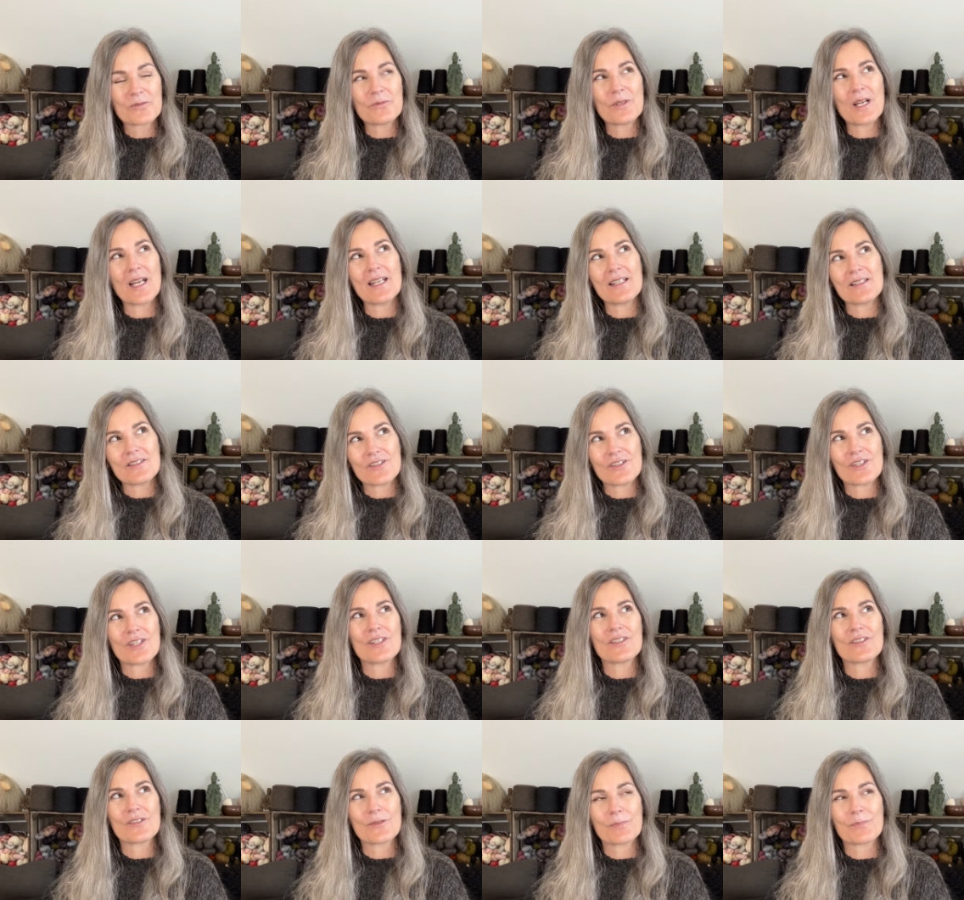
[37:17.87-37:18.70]
which
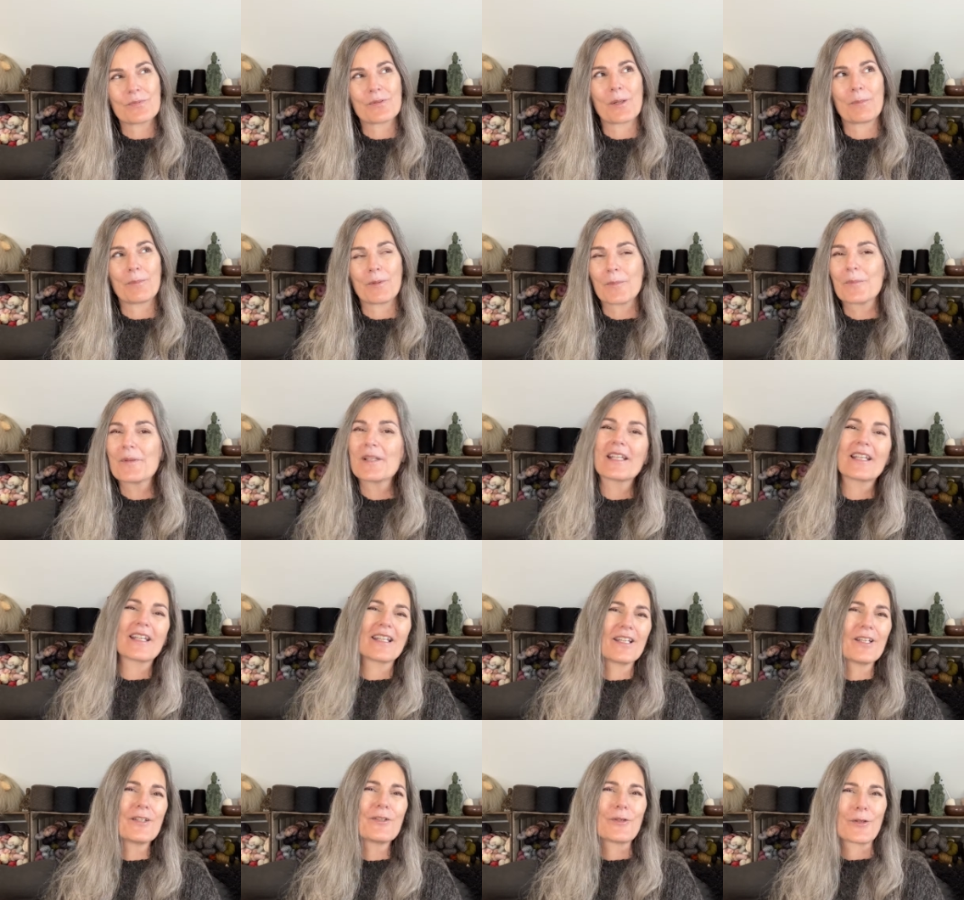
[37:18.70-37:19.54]
is probably
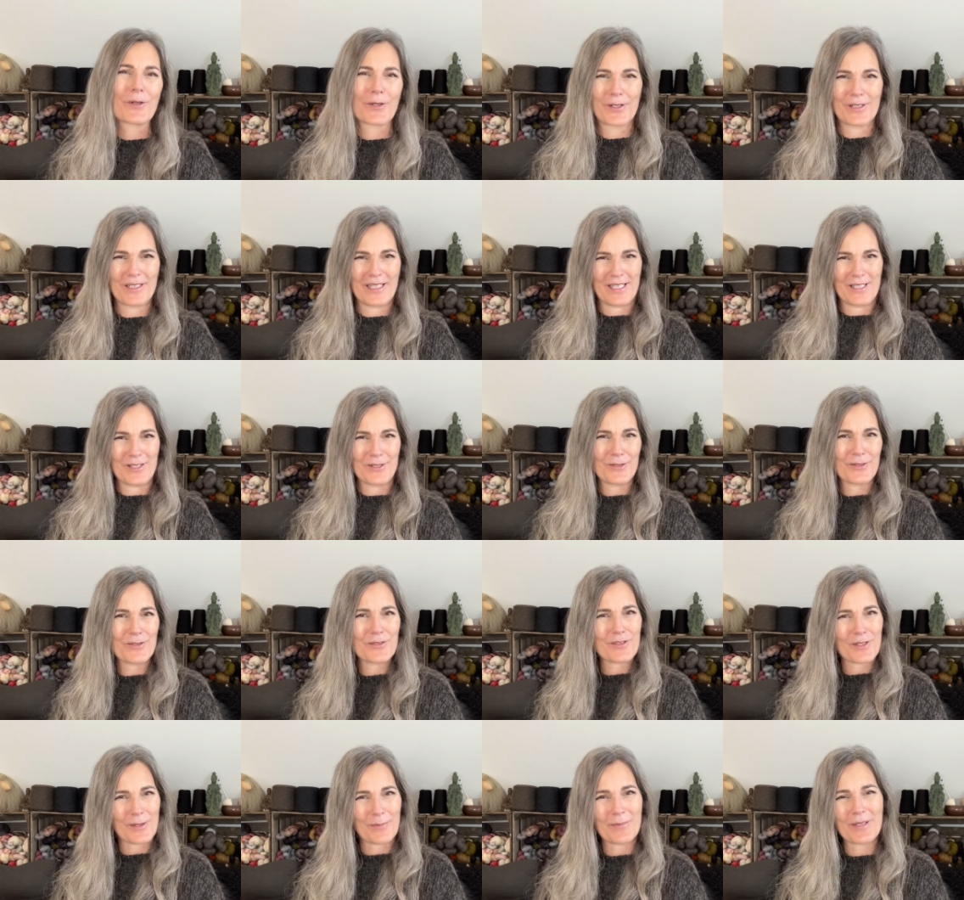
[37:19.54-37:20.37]
going to turn into
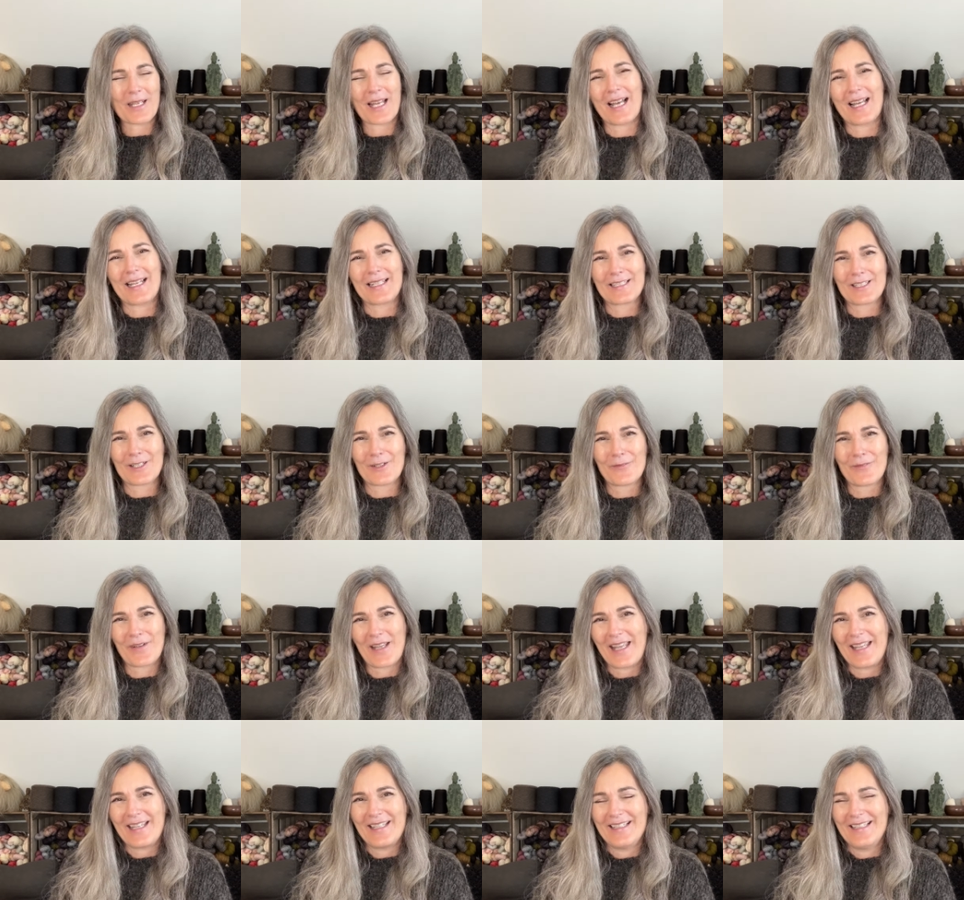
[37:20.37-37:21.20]
some kind of
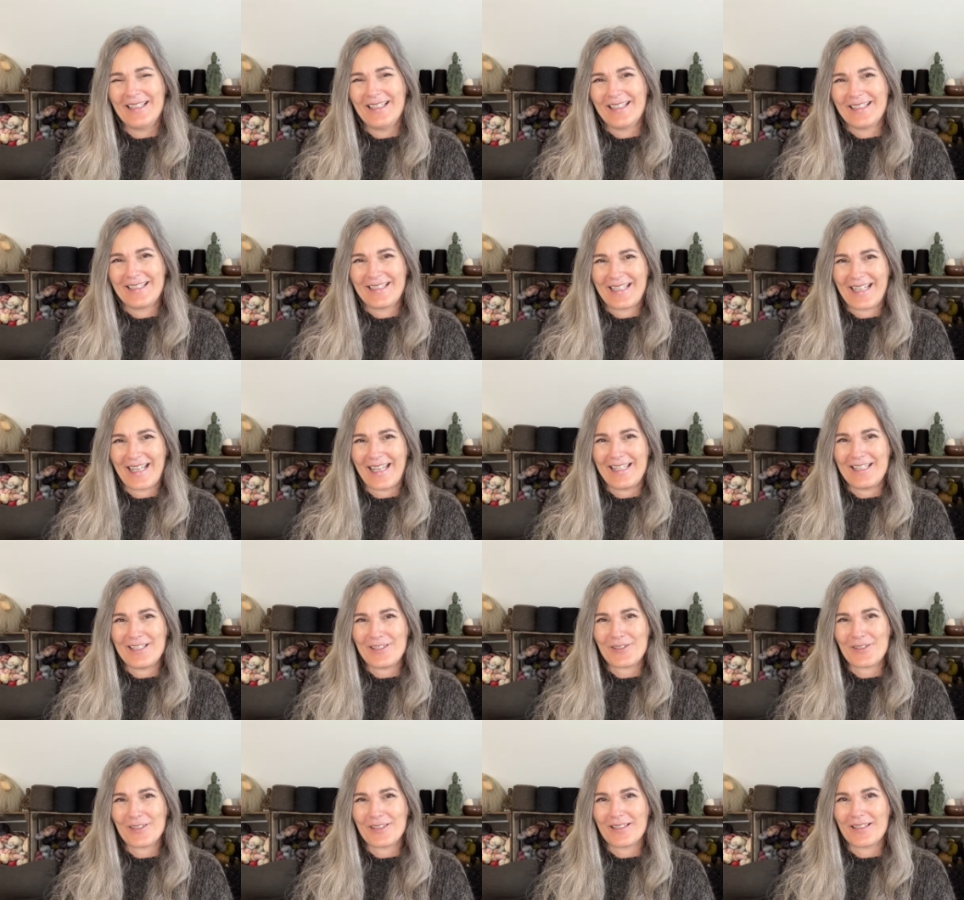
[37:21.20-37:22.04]
a
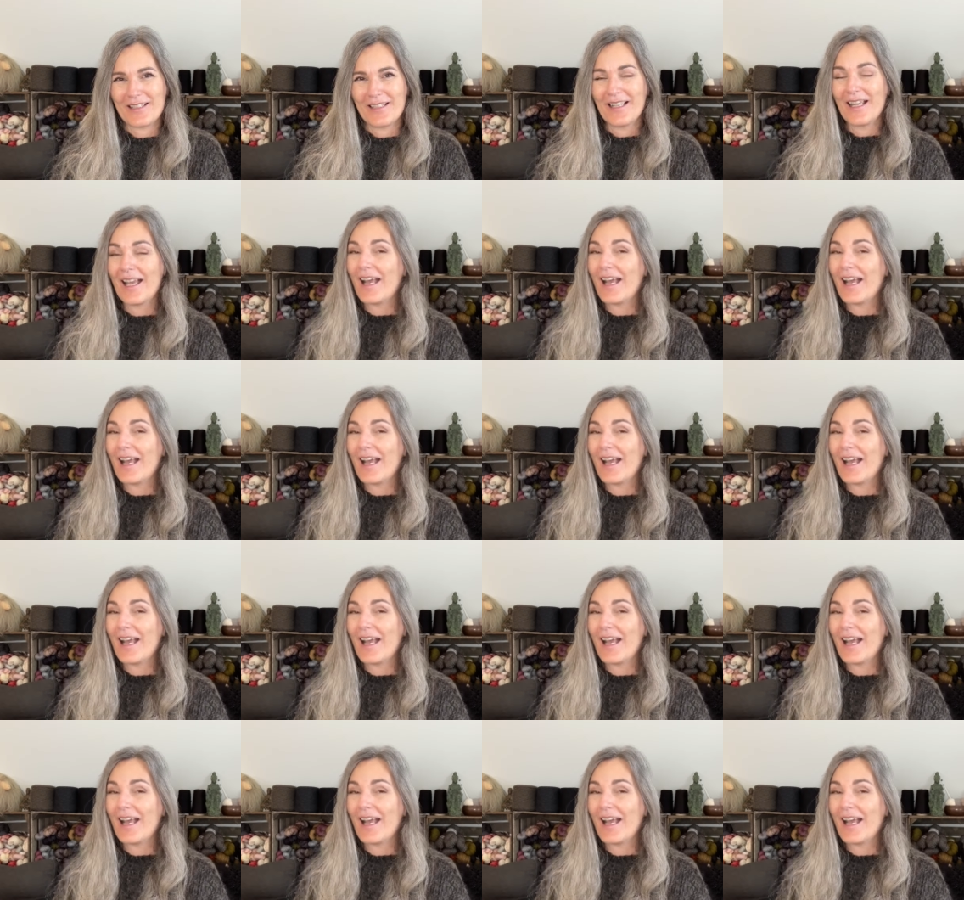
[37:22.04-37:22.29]
knitcation.